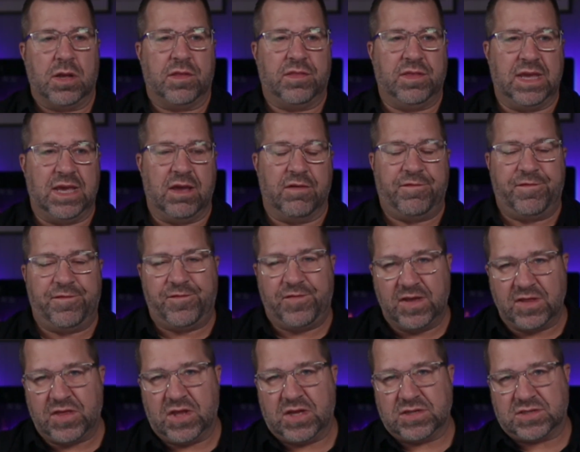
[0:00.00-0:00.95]
the
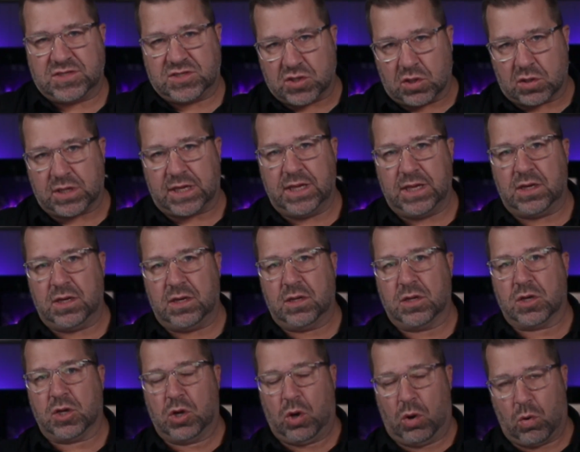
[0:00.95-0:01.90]
Fifth Circuit
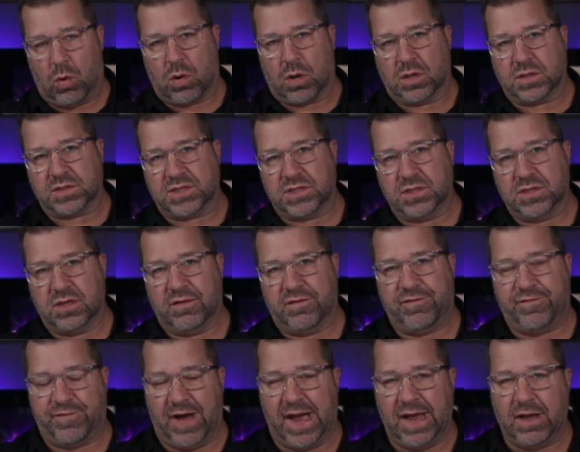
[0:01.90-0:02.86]
Court
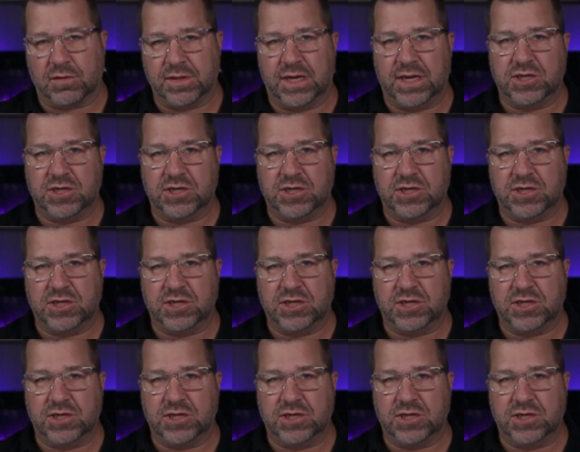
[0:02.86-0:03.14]
filed an